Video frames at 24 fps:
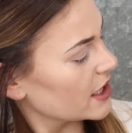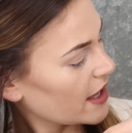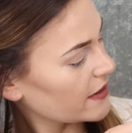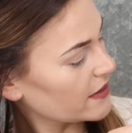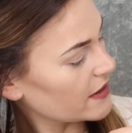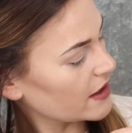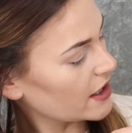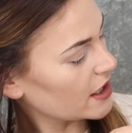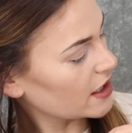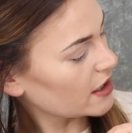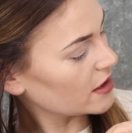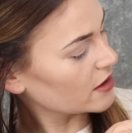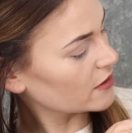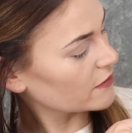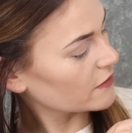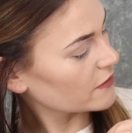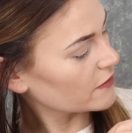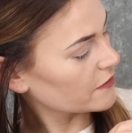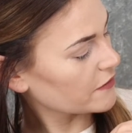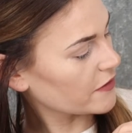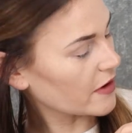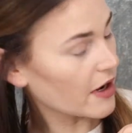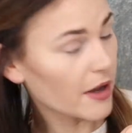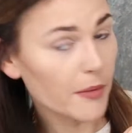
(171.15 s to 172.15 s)
And then
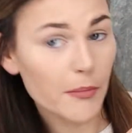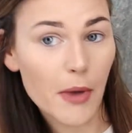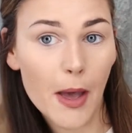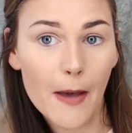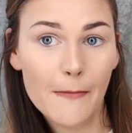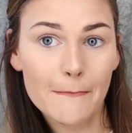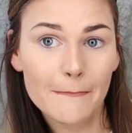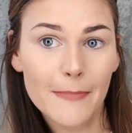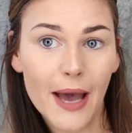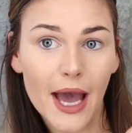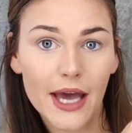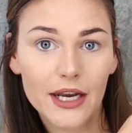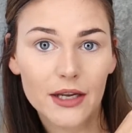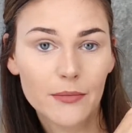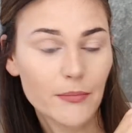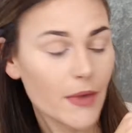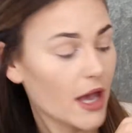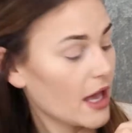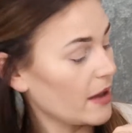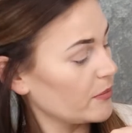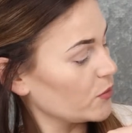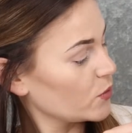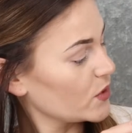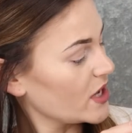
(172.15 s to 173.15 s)
from bottom
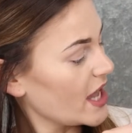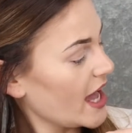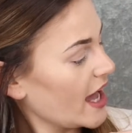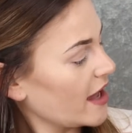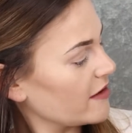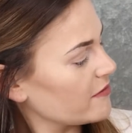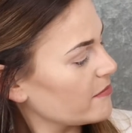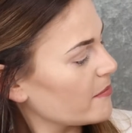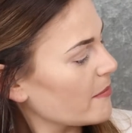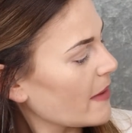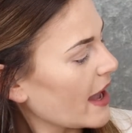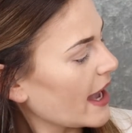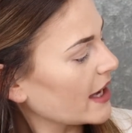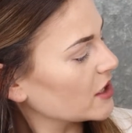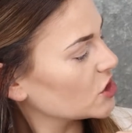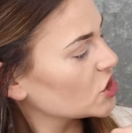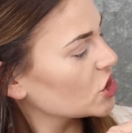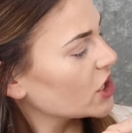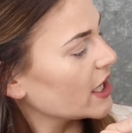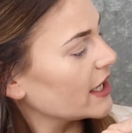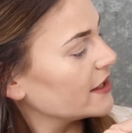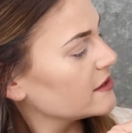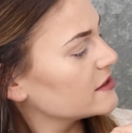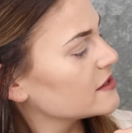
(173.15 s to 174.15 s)
up, we have matte
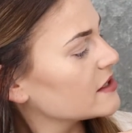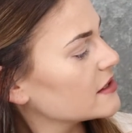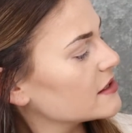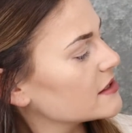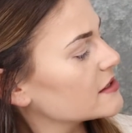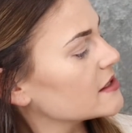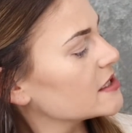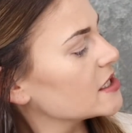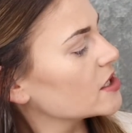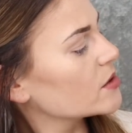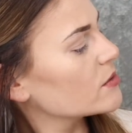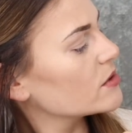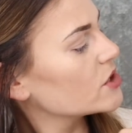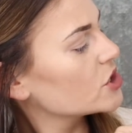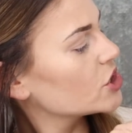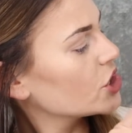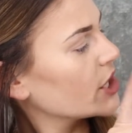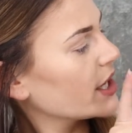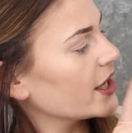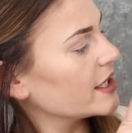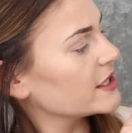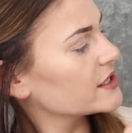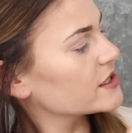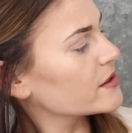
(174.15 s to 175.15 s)
shades, sequin
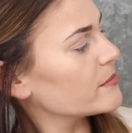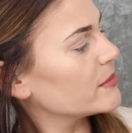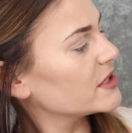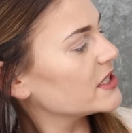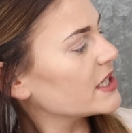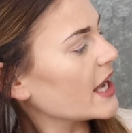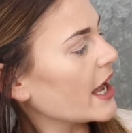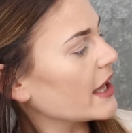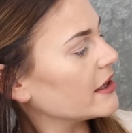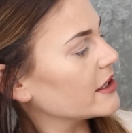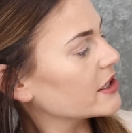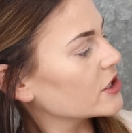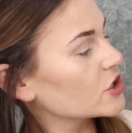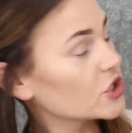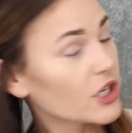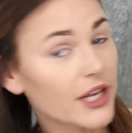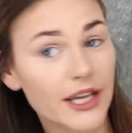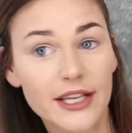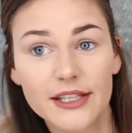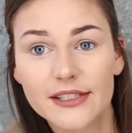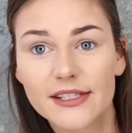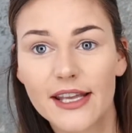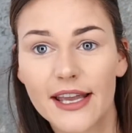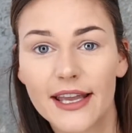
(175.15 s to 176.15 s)
shades, metallic
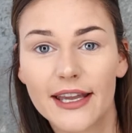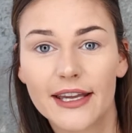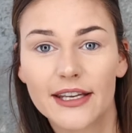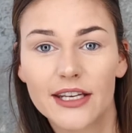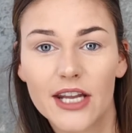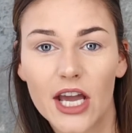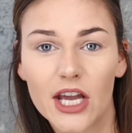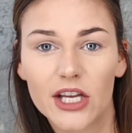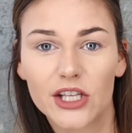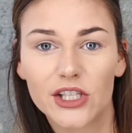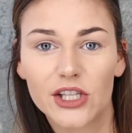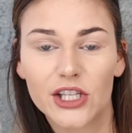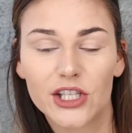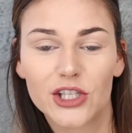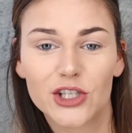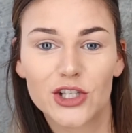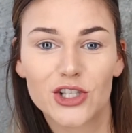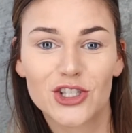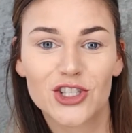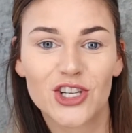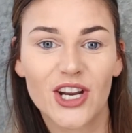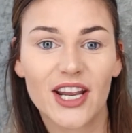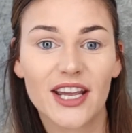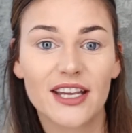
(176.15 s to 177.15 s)
shades, and glitter
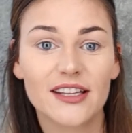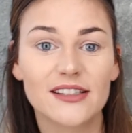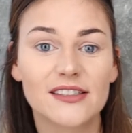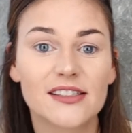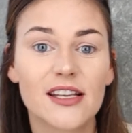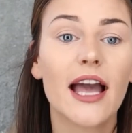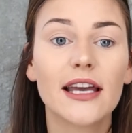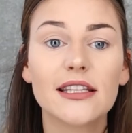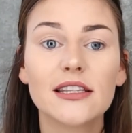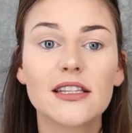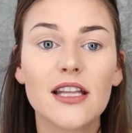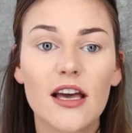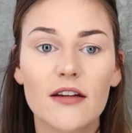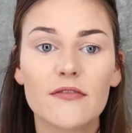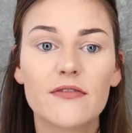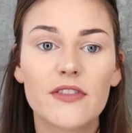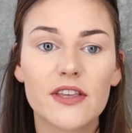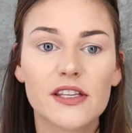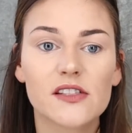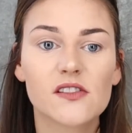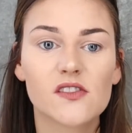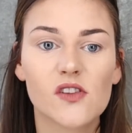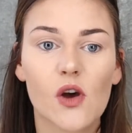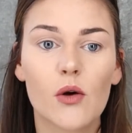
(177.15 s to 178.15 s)
shades. I love
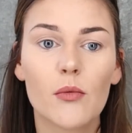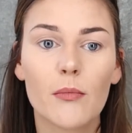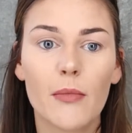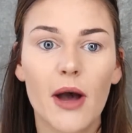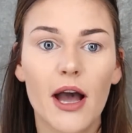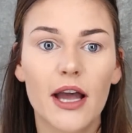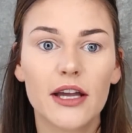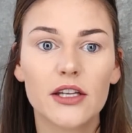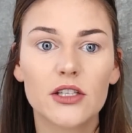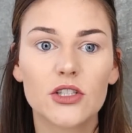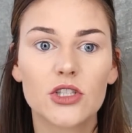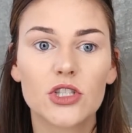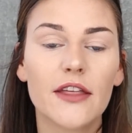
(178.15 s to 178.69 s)
this so much.